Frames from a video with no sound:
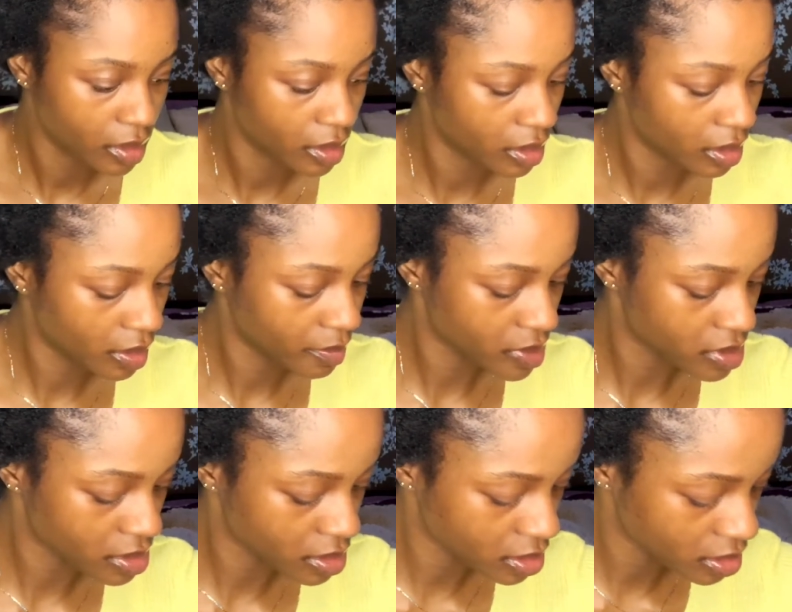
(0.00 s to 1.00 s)
let
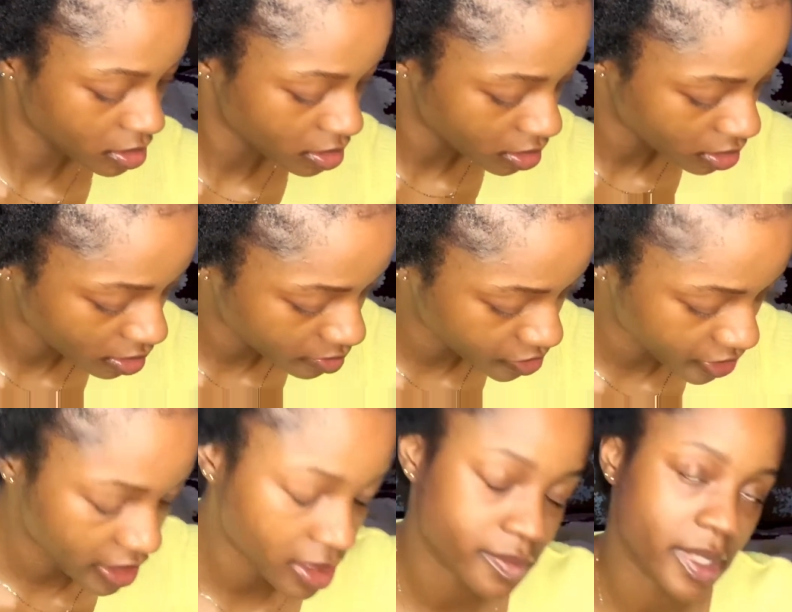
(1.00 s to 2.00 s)
me try
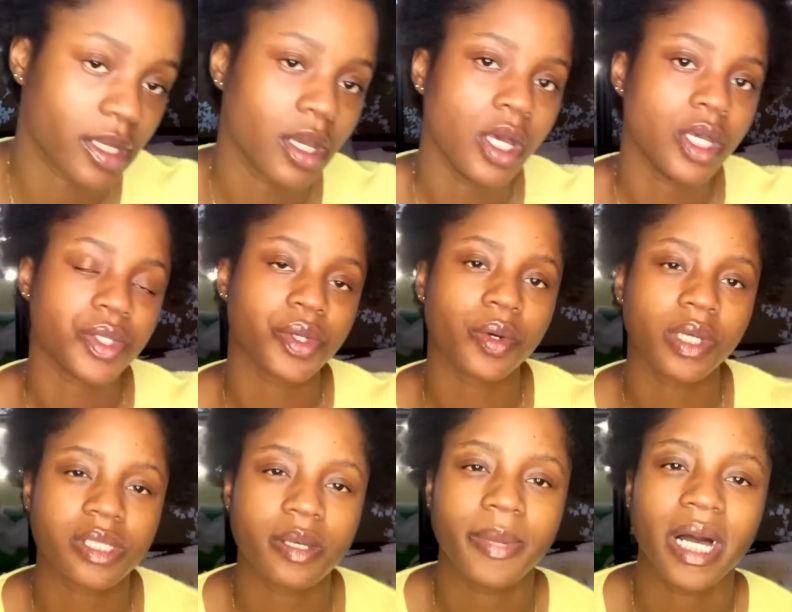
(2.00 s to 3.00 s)
and explain. So
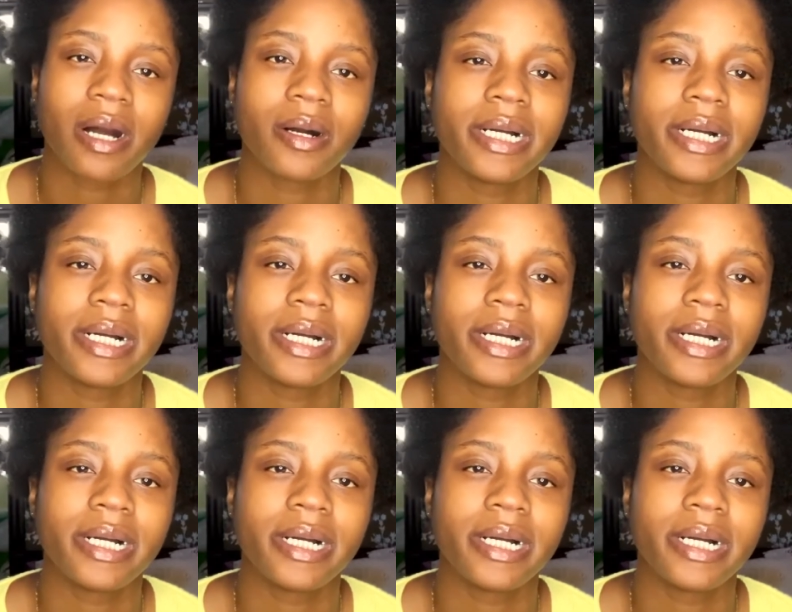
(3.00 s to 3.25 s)
it's about